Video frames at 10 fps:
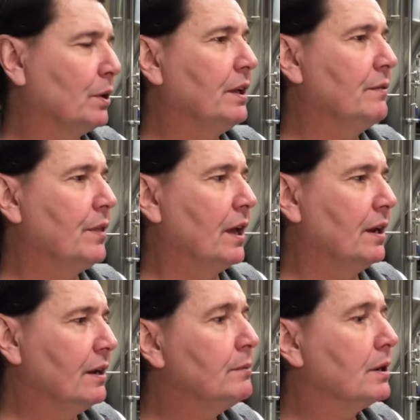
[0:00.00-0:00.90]
believe
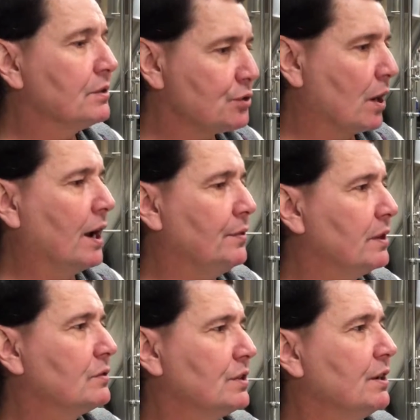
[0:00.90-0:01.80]
that anybody's tried
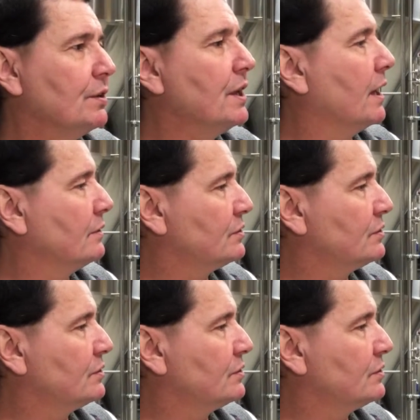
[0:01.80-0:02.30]
this here yet.